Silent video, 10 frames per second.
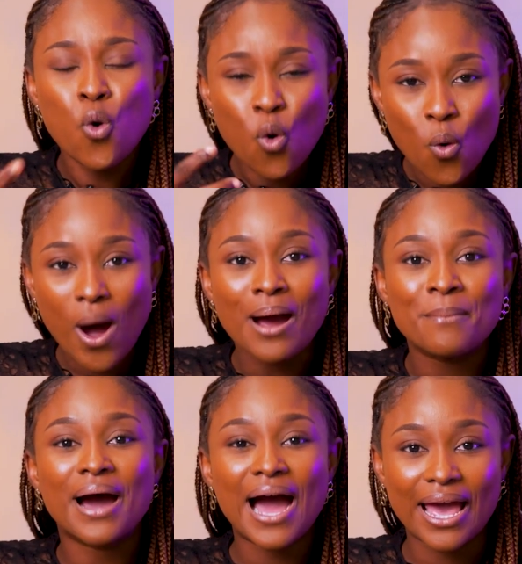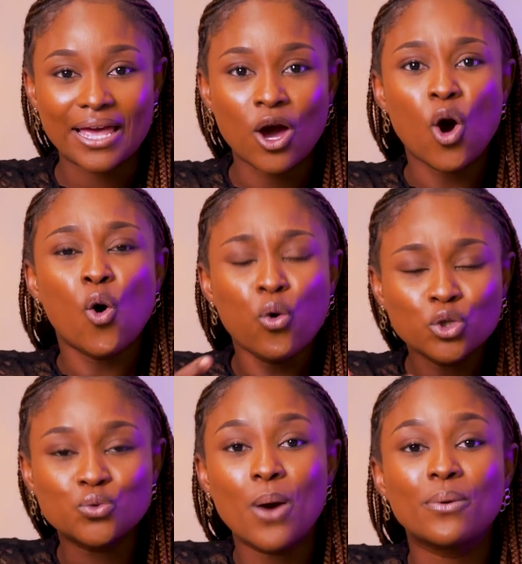Who am I?
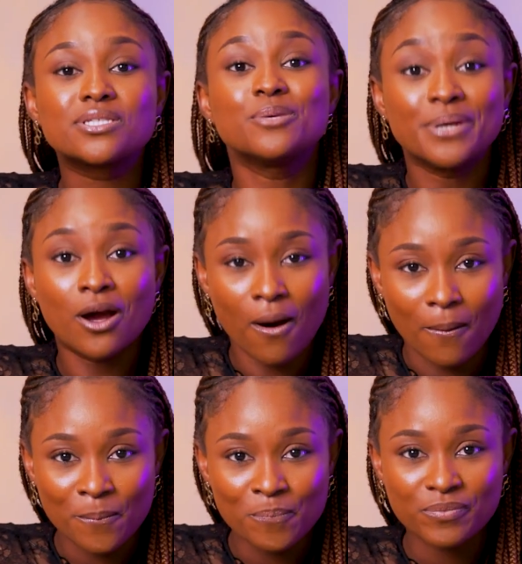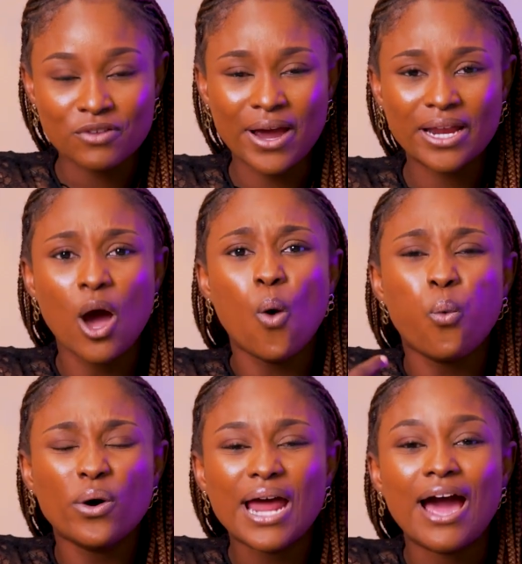Who do I want to become, right?
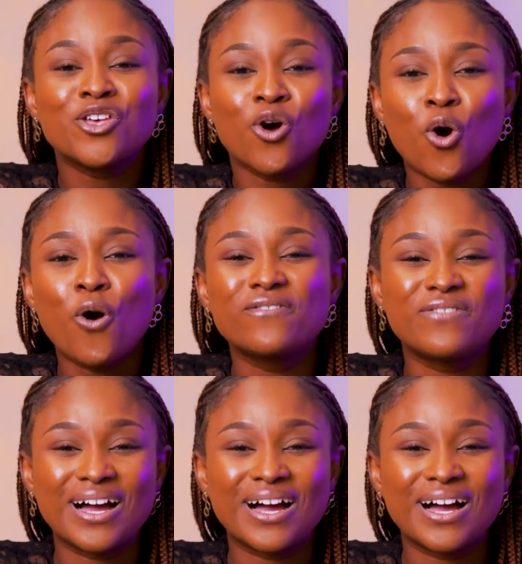What are your core